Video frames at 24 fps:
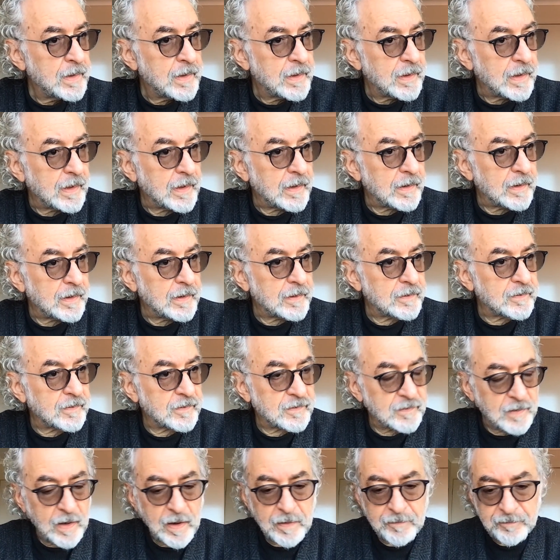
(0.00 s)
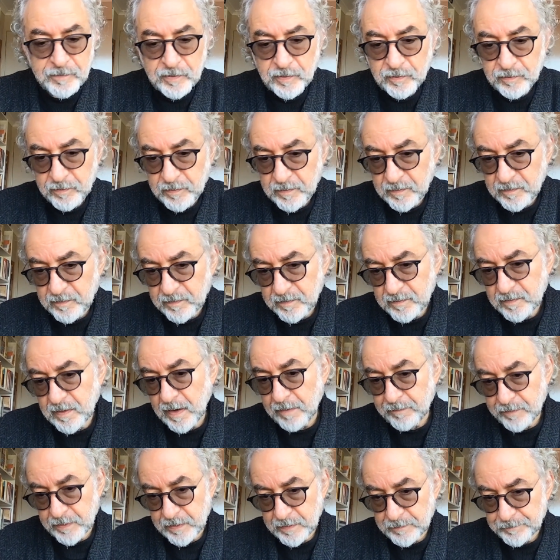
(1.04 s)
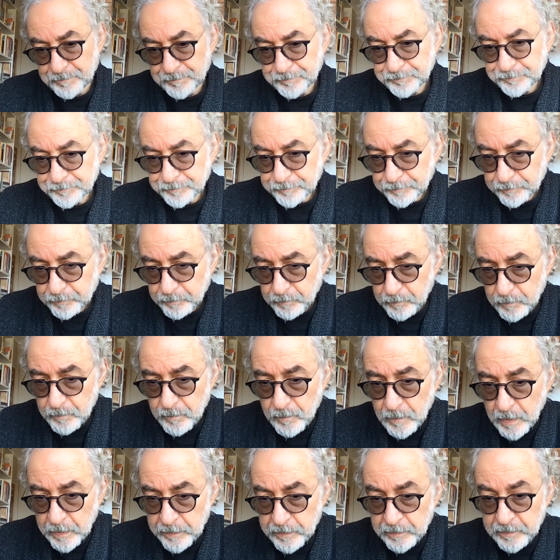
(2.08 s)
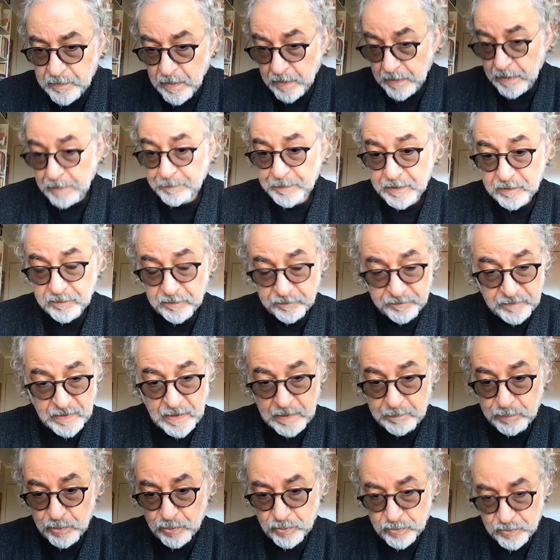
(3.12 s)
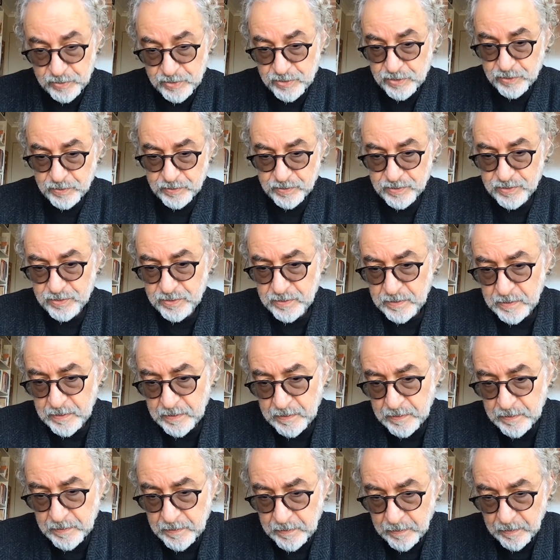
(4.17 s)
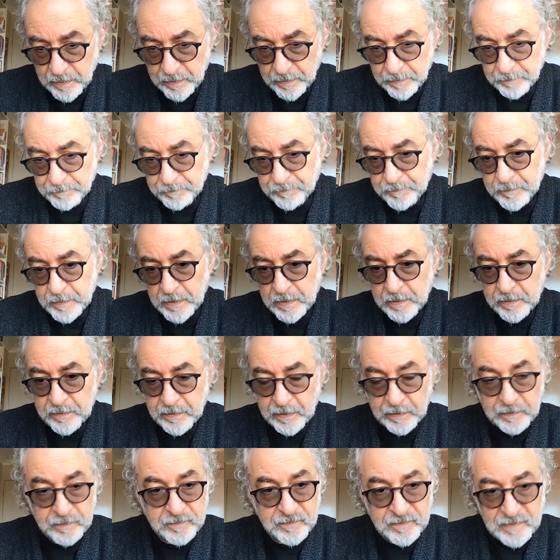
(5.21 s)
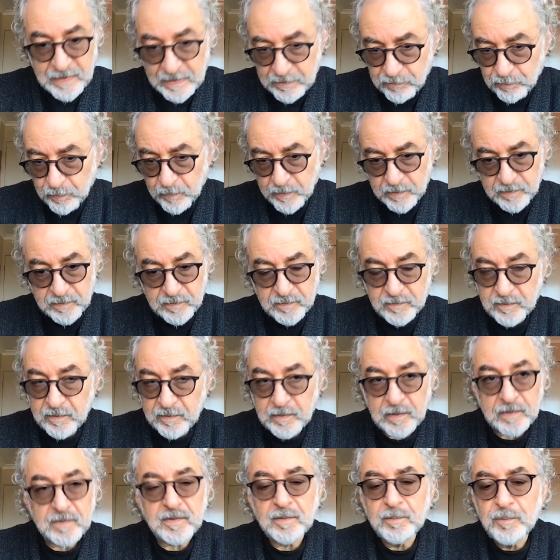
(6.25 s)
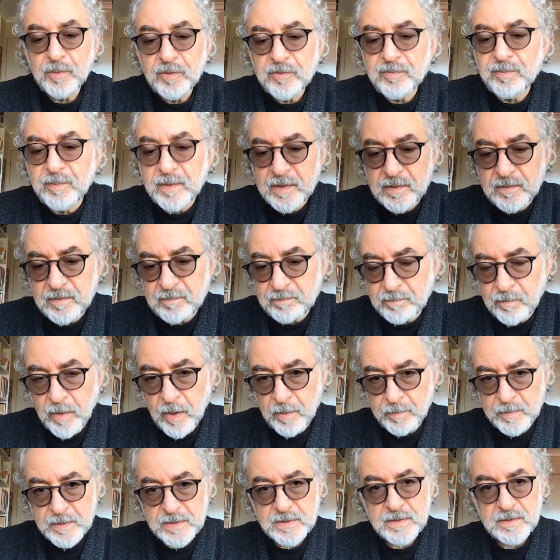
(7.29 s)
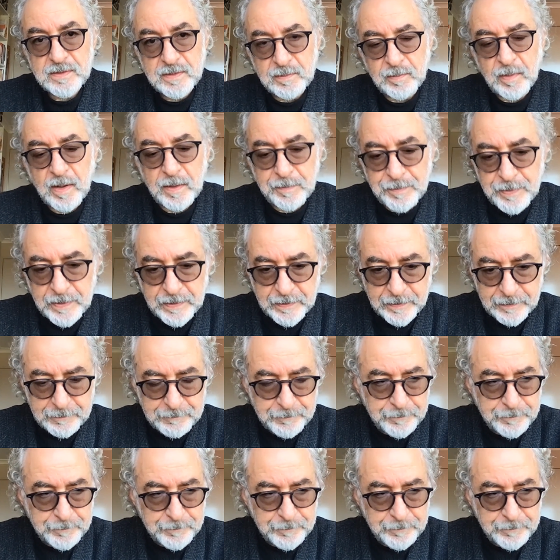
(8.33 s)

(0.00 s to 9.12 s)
it's a time to discover the dynamics of neighborhood church that is networked. It's a movement moment, in my opinion,